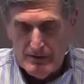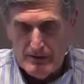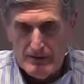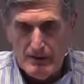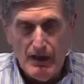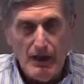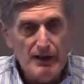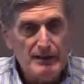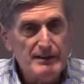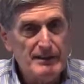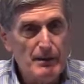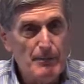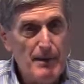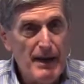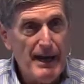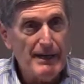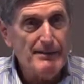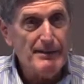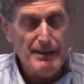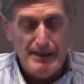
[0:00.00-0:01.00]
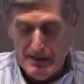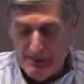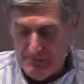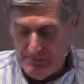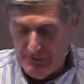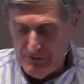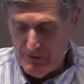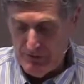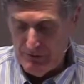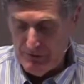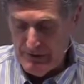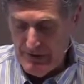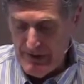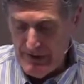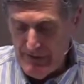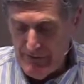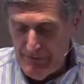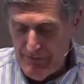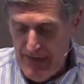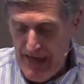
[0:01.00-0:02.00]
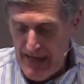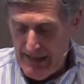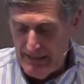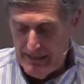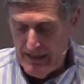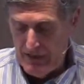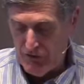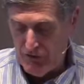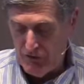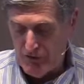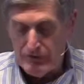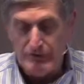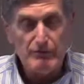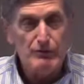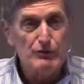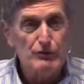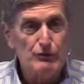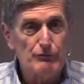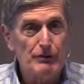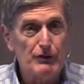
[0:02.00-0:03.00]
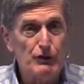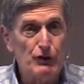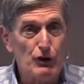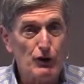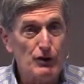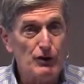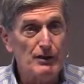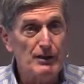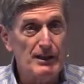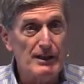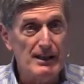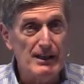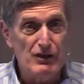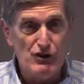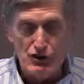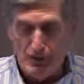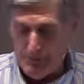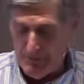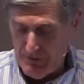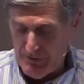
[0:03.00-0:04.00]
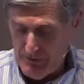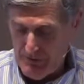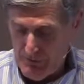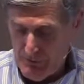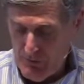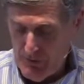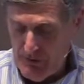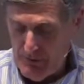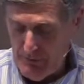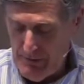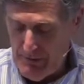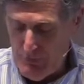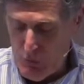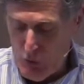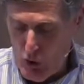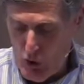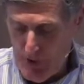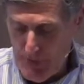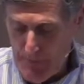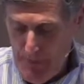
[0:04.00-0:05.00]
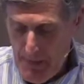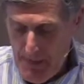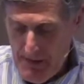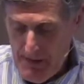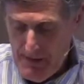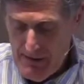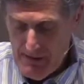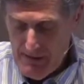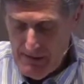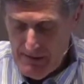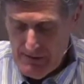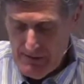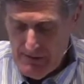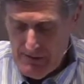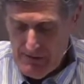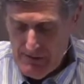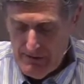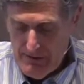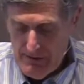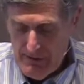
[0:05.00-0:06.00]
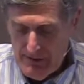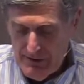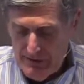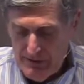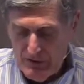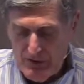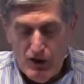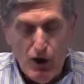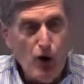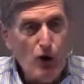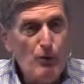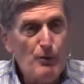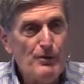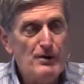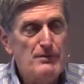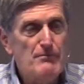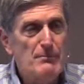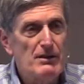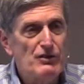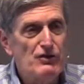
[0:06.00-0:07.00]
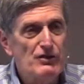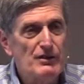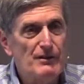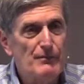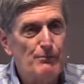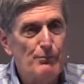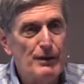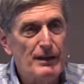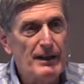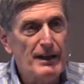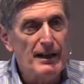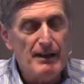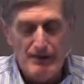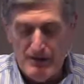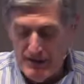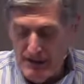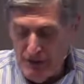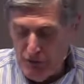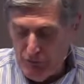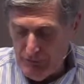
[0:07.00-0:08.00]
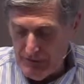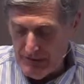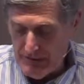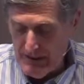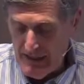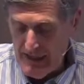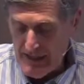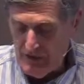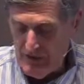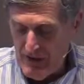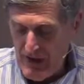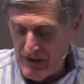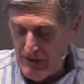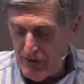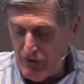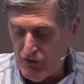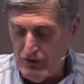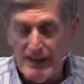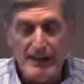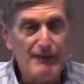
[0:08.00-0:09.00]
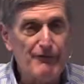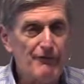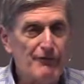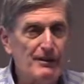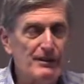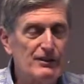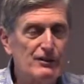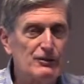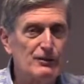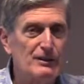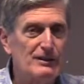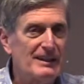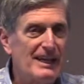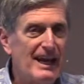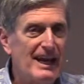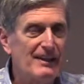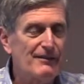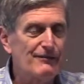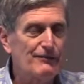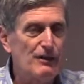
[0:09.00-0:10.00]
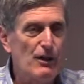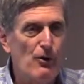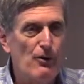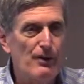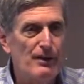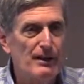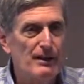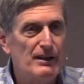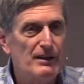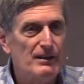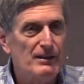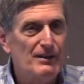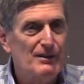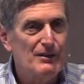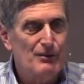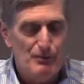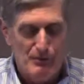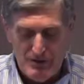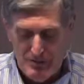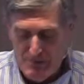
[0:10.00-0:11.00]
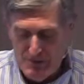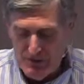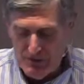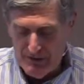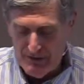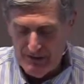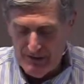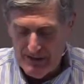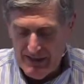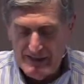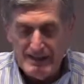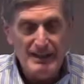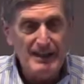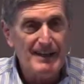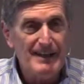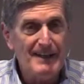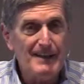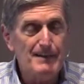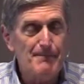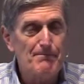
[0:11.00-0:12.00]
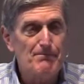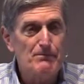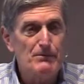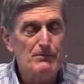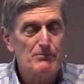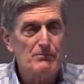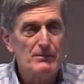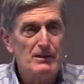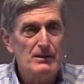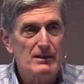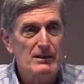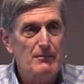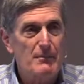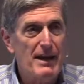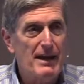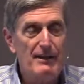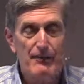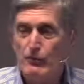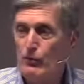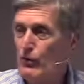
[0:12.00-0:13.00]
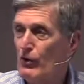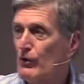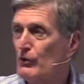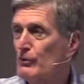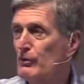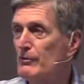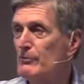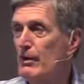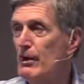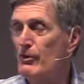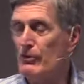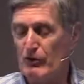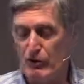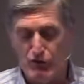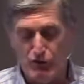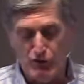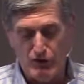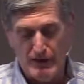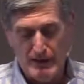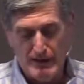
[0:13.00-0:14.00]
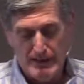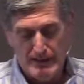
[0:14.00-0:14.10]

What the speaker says: God commanded him to leave that desert, to return to Egypt, where he'd been born, and to go with the mission of bringing the Israelites out of slavery to a land flowing with milk and honey. The man, of course, was Moses.